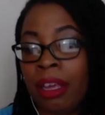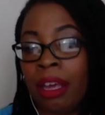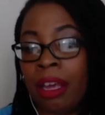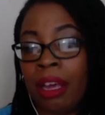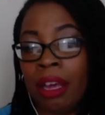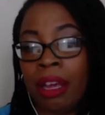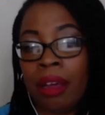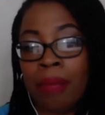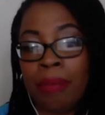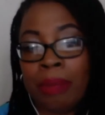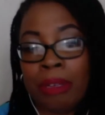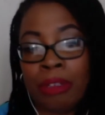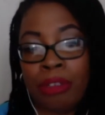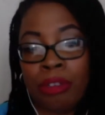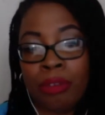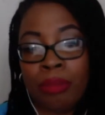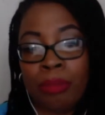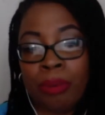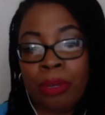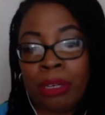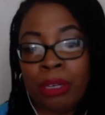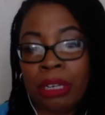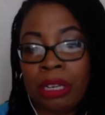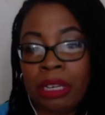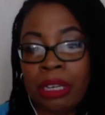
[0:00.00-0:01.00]
Um, make sure you
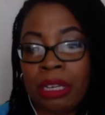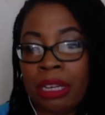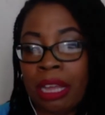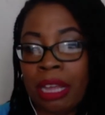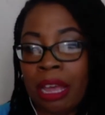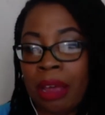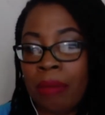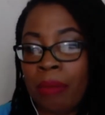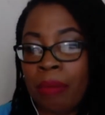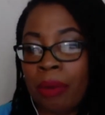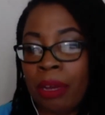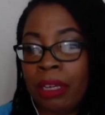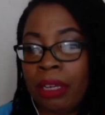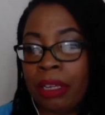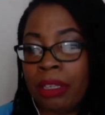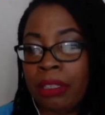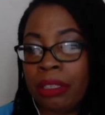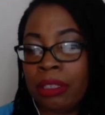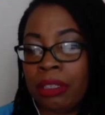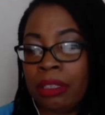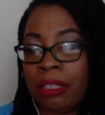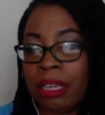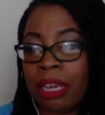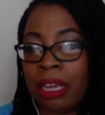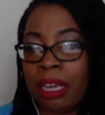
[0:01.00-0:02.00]
put it in that way because
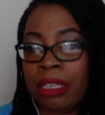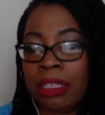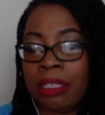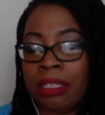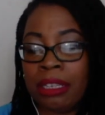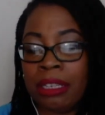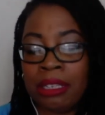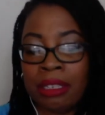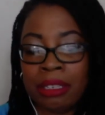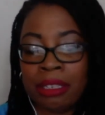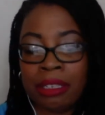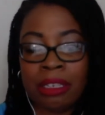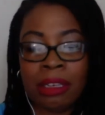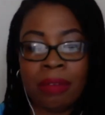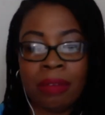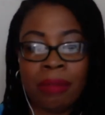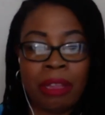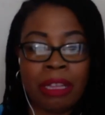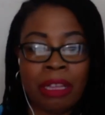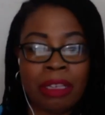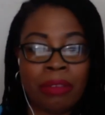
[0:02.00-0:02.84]
it's case sensitive.